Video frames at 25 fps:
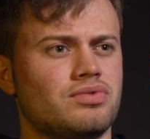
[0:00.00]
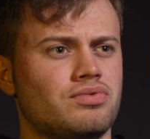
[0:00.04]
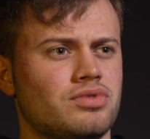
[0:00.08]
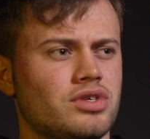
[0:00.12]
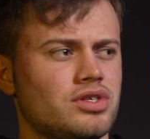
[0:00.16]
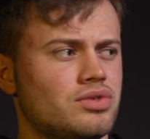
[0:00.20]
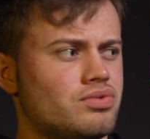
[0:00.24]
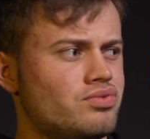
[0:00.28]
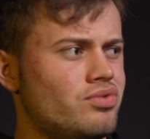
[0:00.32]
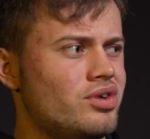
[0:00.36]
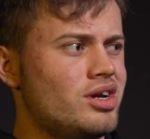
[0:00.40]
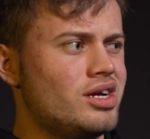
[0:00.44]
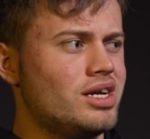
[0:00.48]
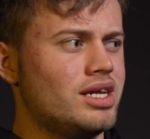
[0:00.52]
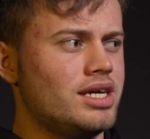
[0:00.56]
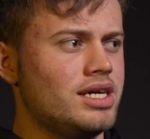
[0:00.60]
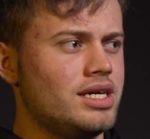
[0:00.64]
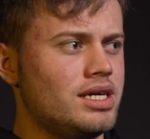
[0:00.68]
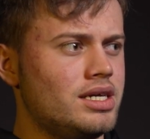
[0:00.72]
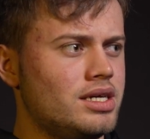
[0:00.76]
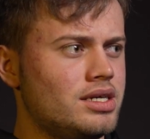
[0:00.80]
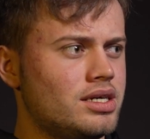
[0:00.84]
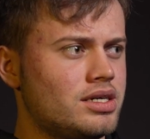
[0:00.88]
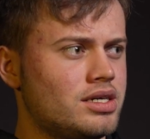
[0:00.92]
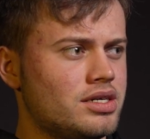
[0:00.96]
this
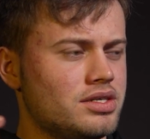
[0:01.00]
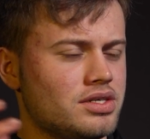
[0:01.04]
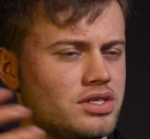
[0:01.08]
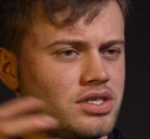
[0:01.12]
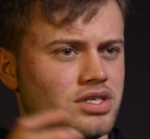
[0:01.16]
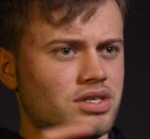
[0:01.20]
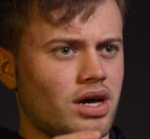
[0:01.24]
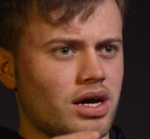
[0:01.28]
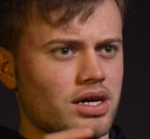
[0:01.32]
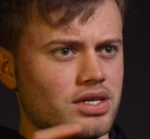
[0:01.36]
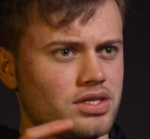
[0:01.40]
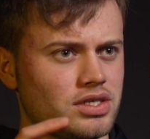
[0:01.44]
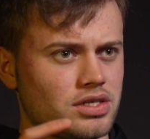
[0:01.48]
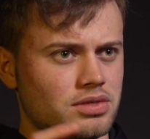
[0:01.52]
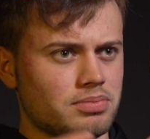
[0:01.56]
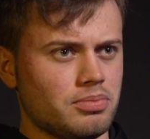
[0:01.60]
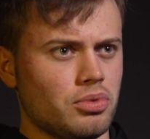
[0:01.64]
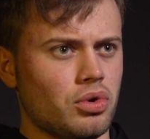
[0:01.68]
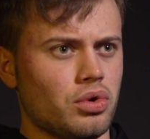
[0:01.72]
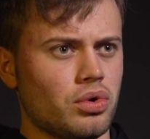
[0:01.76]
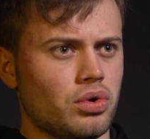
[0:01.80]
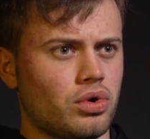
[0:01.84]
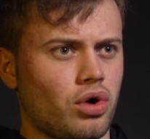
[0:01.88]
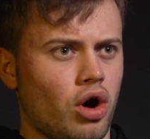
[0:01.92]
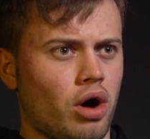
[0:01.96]
really concise,
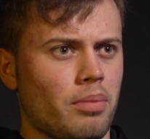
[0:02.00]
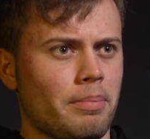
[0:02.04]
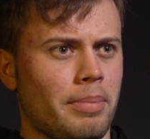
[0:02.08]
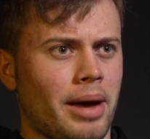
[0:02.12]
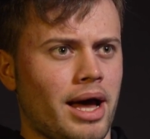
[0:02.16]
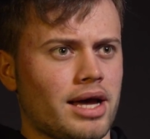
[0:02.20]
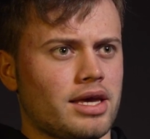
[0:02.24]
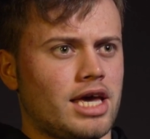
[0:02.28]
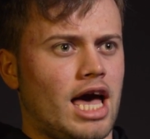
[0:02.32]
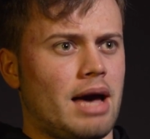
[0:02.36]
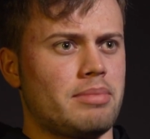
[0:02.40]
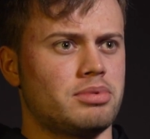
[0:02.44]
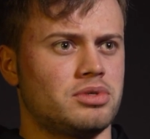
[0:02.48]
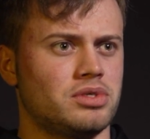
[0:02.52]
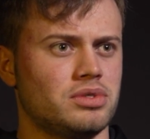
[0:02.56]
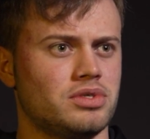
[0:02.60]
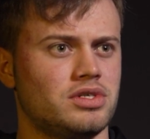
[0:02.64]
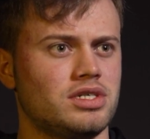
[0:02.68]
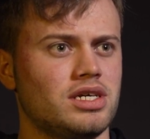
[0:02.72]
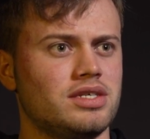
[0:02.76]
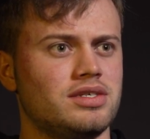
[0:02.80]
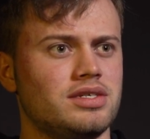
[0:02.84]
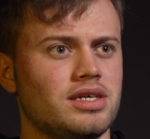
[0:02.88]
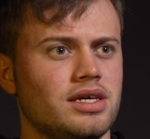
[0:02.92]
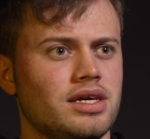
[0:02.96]
small, compact capital
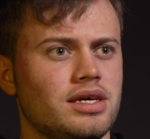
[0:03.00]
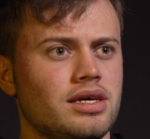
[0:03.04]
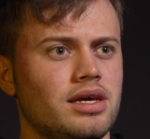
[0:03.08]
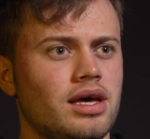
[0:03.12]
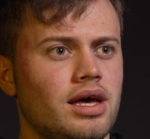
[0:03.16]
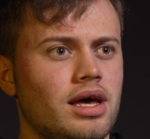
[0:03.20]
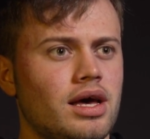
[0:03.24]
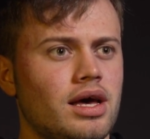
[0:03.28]
city,